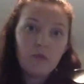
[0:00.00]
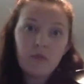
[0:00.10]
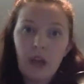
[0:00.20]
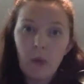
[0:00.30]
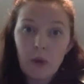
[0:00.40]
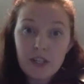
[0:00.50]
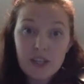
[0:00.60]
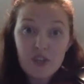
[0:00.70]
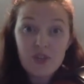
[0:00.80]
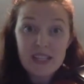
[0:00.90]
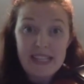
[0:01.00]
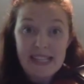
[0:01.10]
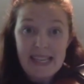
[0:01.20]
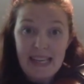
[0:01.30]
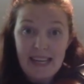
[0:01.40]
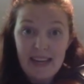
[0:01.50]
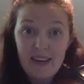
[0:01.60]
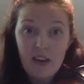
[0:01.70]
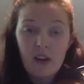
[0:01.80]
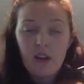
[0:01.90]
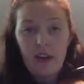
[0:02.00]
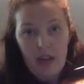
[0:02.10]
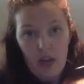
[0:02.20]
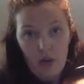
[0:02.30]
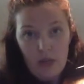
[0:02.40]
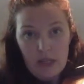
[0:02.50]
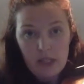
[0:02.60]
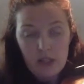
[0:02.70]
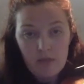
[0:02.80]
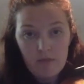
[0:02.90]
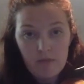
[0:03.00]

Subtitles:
Now, what did you see that increased?